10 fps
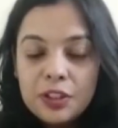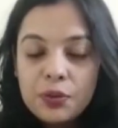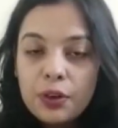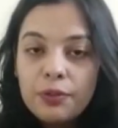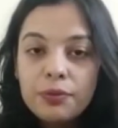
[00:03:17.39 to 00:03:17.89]
which
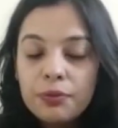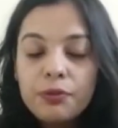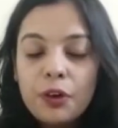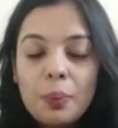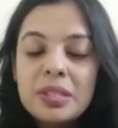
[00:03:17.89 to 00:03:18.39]

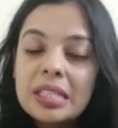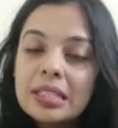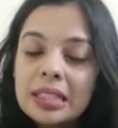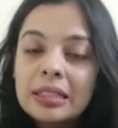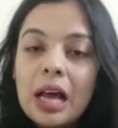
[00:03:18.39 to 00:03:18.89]
from
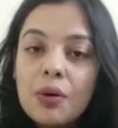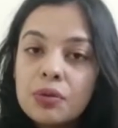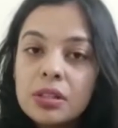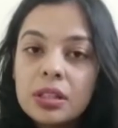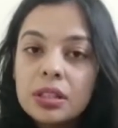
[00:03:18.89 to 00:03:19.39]

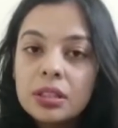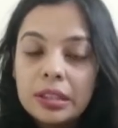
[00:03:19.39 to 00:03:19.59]
16,000